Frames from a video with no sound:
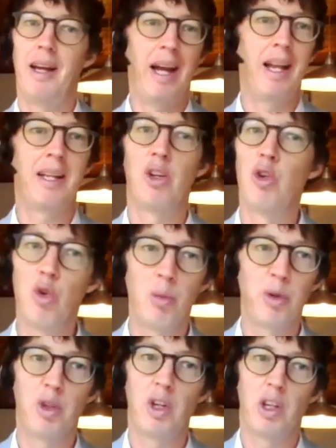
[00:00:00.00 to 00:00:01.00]
under
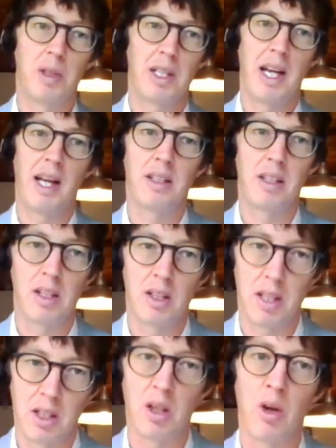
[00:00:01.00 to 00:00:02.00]
normal
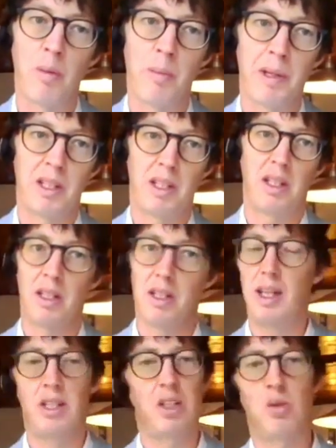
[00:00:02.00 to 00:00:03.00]
circumstances, there's a lot of businesses
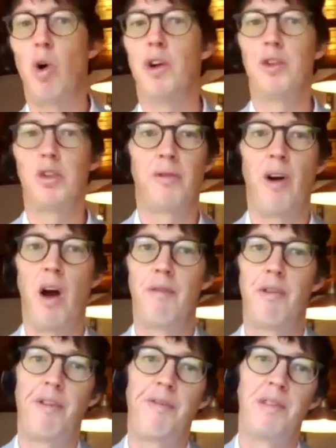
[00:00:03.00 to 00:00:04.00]
that just won't
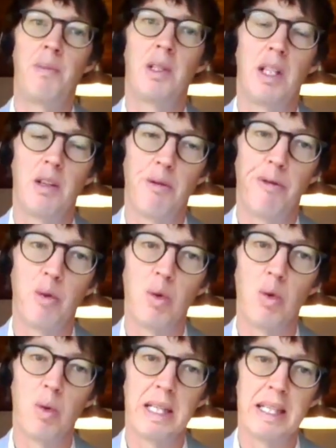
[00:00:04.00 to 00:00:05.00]
survive a 50%
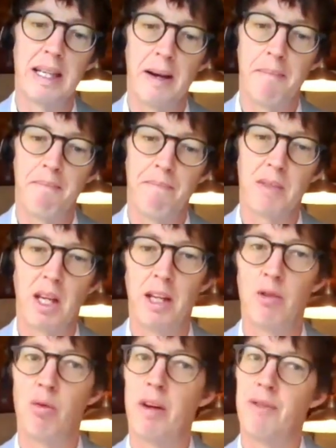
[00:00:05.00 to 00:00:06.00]
fall
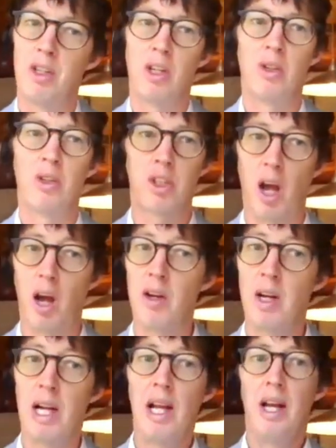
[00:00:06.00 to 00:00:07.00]
in revenue. So
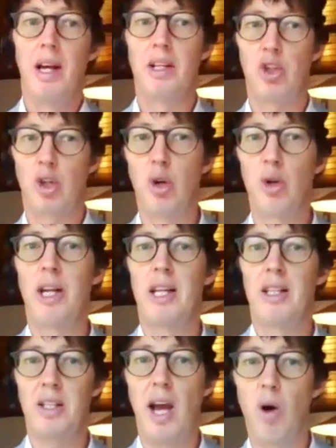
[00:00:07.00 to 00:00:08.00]
it's good,
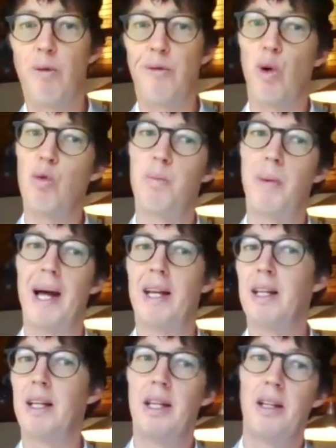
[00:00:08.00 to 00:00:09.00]
it's helpful, but
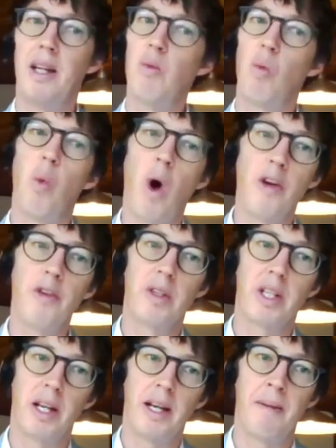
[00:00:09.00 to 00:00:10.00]
it
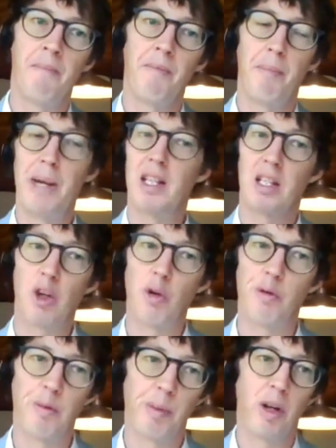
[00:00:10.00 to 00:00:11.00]
won't be the
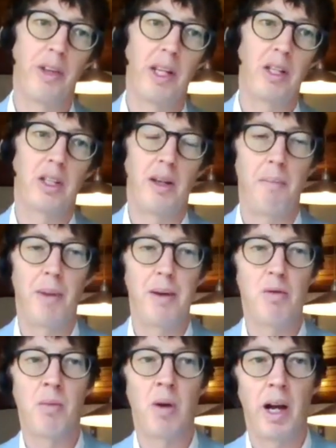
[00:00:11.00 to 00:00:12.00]
silver bullet that some
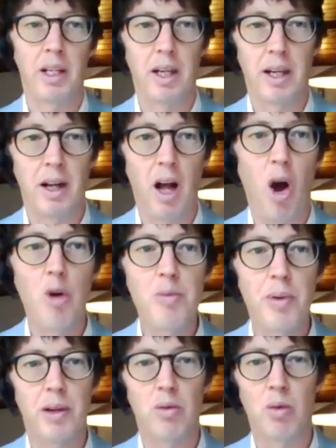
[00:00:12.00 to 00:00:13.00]
people might hope
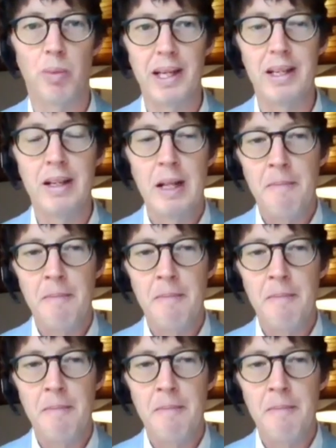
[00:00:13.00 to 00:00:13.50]
it will be.